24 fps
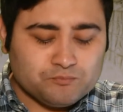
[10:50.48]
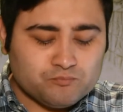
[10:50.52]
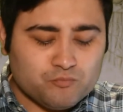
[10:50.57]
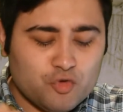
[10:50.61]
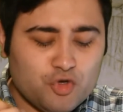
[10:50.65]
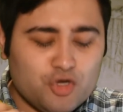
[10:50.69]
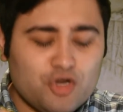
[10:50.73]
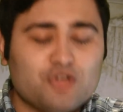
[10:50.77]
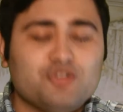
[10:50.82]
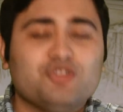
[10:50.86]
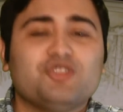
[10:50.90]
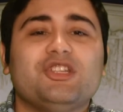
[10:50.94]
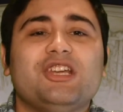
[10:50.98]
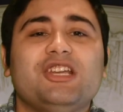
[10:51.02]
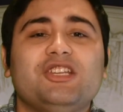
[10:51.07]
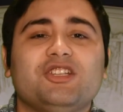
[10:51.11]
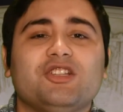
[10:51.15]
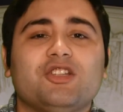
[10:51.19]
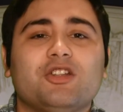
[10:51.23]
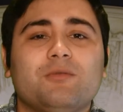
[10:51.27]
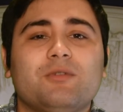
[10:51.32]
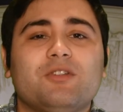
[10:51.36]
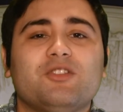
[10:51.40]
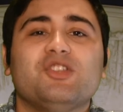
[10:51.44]
you can also taste a
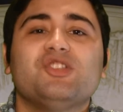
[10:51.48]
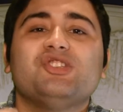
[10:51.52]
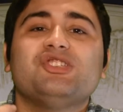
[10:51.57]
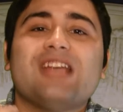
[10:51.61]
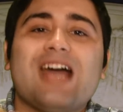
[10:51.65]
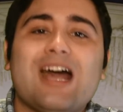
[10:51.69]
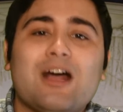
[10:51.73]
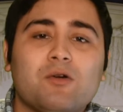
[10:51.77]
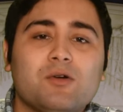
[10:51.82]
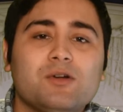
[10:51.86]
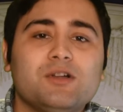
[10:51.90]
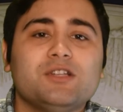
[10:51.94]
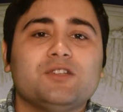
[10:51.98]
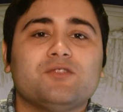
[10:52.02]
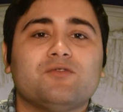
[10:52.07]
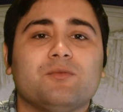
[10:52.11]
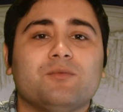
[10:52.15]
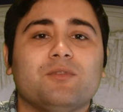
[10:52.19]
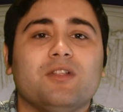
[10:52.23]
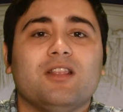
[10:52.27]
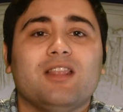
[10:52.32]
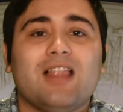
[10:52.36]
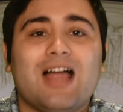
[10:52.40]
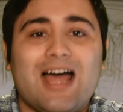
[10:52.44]
little bit of the sourness from
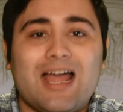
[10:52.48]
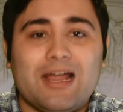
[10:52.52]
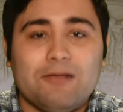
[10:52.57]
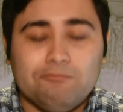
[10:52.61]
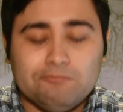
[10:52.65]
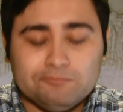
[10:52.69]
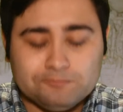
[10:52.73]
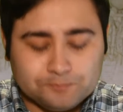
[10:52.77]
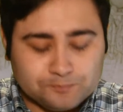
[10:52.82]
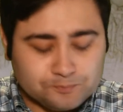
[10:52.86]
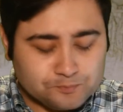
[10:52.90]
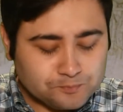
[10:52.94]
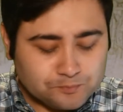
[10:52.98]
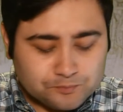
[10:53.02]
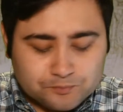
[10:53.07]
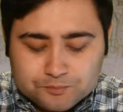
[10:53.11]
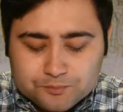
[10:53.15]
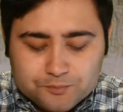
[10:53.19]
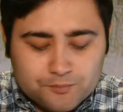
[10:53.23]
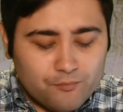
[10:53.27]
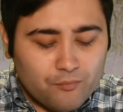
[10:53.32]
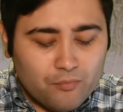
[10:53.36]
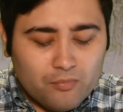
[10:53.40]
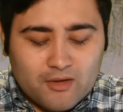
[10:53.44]
the lime.
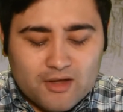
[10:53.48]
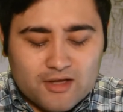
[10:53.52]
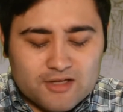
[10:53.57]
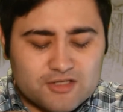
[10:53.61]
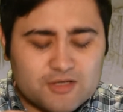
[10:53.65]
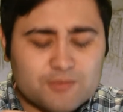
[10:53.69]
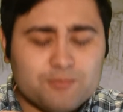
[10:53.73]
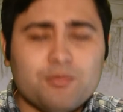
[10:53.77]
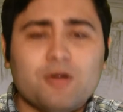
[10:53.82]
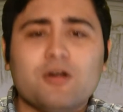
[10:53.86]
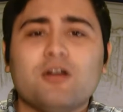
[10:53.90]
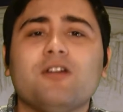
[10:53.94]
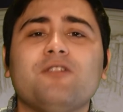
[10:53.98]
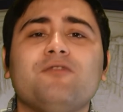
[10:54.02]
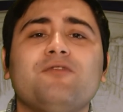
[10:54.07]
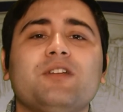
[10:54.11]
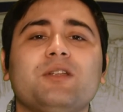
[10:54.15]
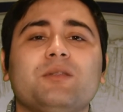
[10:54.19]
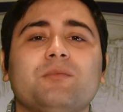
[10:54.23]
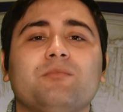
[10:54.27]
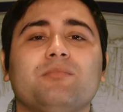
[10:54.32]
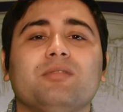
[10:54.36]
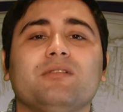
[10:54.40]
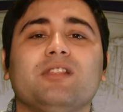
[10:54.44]
It's a
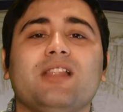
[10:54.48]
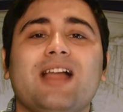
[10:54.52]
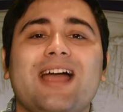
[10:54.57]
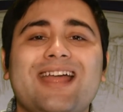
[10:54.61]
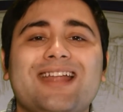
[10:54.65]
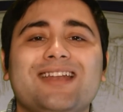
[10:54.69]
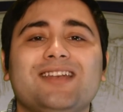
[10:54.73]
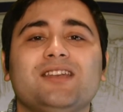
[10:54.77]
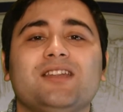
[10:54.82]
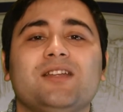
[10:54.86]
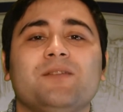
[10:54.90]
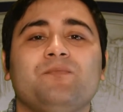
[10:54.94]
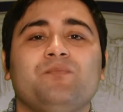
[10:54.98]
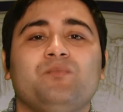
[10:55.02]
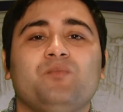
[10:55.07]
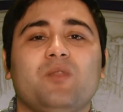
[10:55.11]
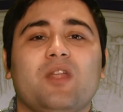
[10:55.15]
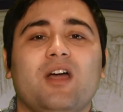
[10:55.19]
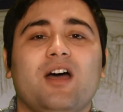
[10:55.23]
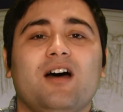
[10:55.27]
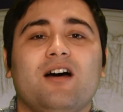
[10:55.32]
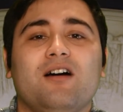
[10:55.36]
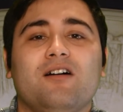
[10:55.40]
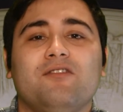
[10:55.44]
perfect blend
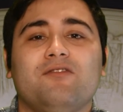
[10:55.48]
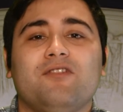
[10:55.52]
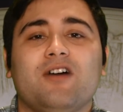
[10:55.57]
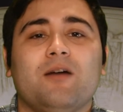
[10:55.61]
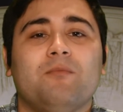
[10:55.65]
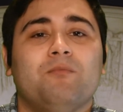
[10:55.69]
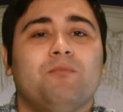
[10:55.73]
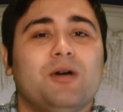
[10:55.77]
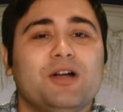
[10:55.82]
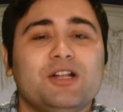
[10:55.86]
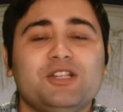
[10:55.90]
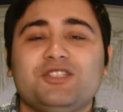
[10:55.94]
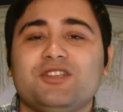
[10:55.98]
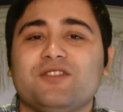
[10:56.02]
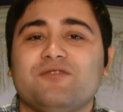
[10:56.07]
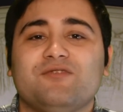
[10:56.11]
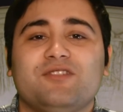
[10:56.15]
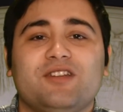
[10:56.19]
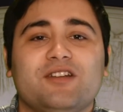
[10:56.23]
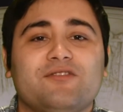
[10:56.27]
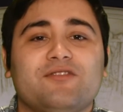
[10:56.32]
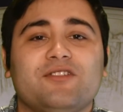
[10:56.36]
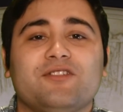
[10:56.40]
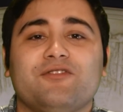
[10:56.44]
of a bunch of
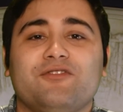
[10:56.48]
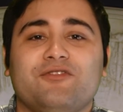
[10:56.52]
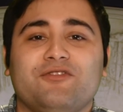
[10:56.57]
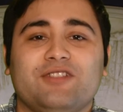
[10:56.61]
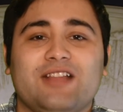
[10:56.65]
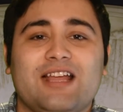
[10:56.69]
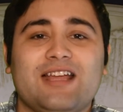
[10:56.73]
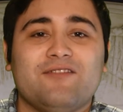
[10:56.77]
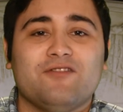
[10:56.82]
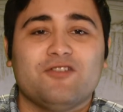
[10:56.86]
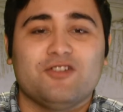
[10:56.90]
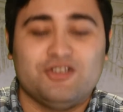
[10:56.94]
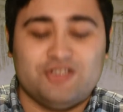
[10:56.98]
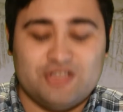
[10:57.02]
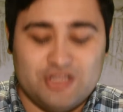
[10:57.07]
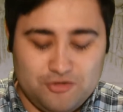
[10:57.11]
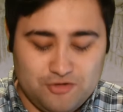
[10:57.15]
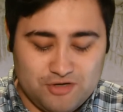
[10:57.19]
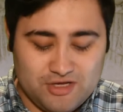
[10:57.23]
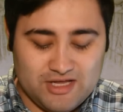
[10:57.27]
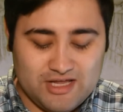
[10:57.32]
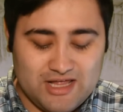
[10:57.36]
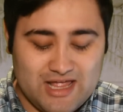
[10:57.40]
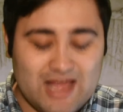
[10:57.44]
different flavors that you
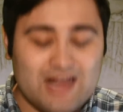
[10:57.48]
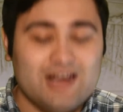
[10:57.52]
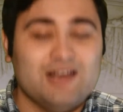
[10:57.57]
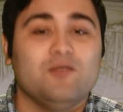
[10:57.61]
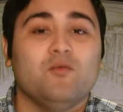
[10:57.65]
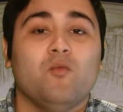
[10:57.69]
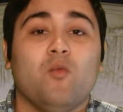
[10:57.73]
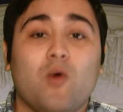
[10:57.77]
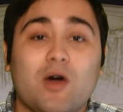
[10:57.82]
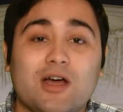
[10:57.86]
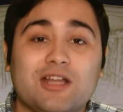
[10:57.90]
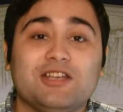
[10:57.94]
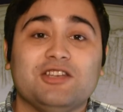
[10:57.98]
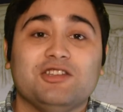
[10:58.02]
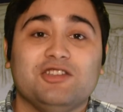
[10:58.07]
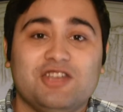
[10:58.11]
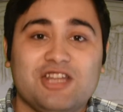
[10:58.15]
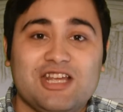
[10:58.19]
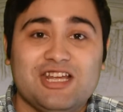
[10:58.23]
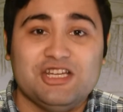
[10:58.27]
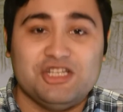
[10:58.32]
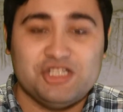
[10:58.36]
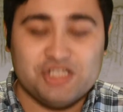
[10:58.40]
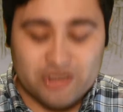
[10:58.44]
can get in one
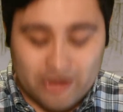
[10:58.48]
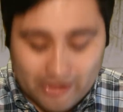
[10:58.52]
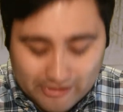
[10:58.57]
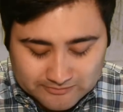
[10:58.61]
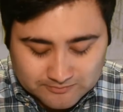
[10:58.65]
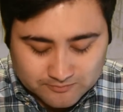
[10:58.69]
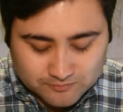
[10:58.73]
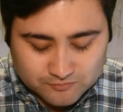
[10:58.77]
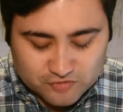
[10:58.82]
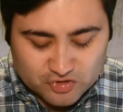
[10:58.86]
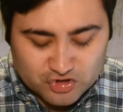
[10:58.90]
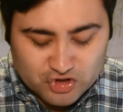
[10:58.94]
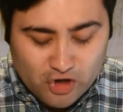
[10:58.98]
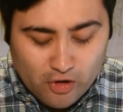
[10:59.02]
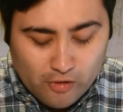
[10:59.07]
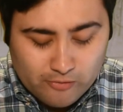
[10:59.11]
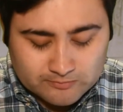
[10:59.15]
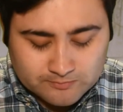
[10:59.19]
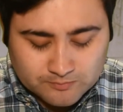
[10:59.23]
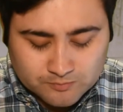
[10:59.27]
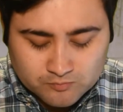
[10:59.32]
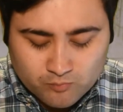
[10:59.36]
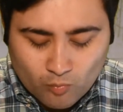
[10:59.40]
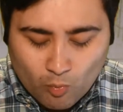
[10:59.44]
dish.
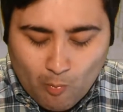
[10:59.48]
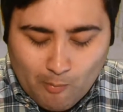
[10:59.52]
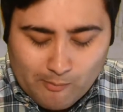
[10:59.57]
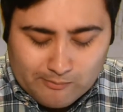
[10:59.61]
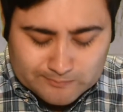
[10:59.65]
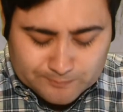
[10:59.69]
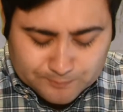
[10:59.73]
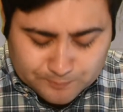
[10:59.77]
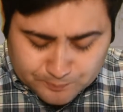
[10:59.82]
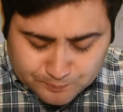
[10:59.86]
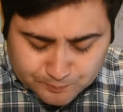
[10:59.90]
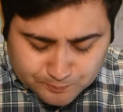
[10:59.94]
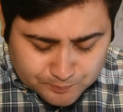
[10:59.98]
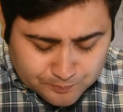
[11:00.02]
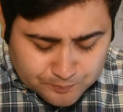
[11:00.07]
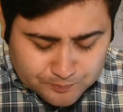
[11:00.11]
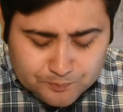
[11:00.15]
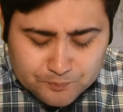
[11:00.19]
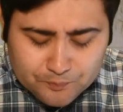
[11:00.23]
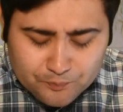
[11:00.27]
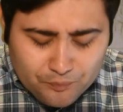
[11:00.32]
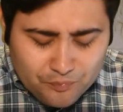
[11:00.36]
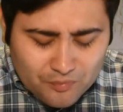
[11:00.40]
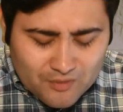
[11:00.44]
So
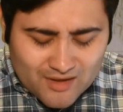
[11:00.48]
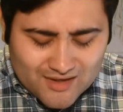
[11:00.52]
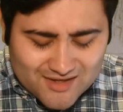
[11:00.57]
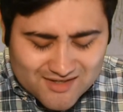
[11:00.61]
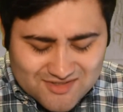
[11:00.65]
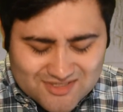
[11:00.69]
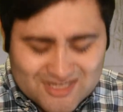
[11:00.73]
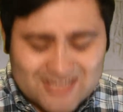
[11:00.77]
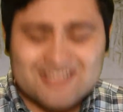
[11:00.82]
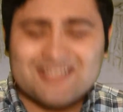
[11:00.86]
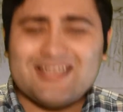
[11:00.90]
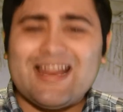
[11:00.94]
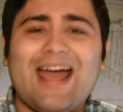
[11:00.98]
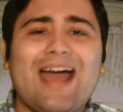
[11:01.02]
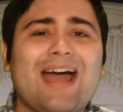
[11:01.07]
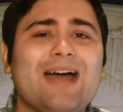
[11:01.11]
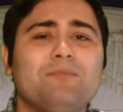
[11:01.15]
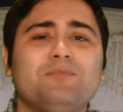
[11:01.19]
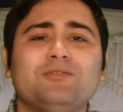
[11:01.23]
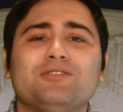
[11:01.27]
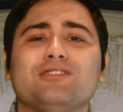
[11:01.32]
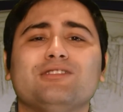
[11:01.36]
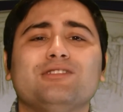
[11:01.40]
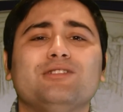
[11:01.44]
it tastes
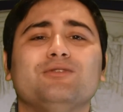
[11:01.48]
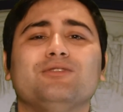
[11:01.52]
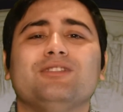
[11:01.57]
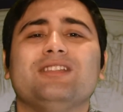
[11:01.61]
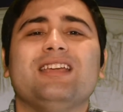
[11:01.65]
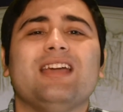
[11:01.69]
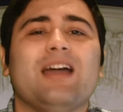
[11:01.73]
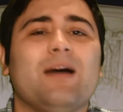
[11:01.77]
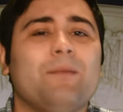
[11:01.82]
absolutely